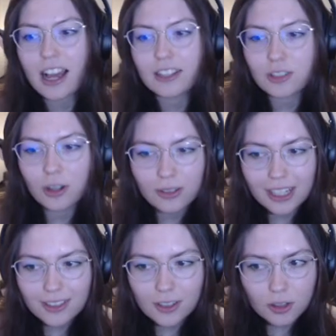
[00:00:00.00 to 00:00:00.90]
I don't
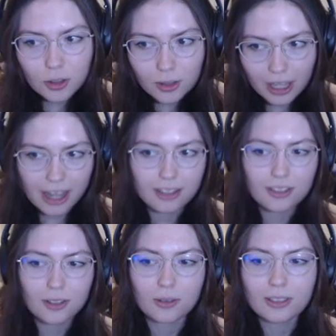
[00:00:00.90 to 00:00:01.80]
need to do that,
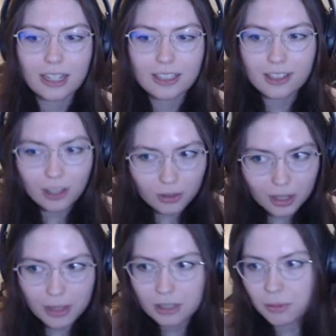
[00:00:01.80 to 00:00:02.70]
so knight c3
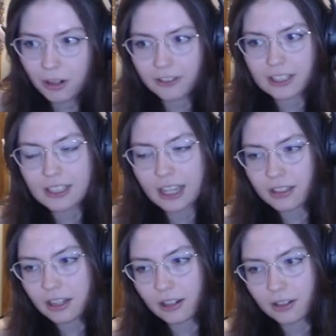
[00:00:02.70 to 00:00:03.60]
makes perfect
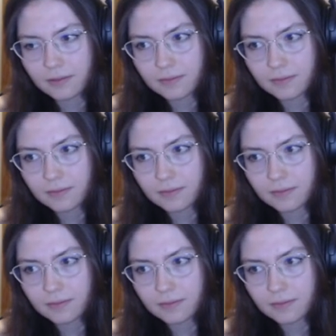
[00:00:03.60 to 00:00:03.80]
sense here.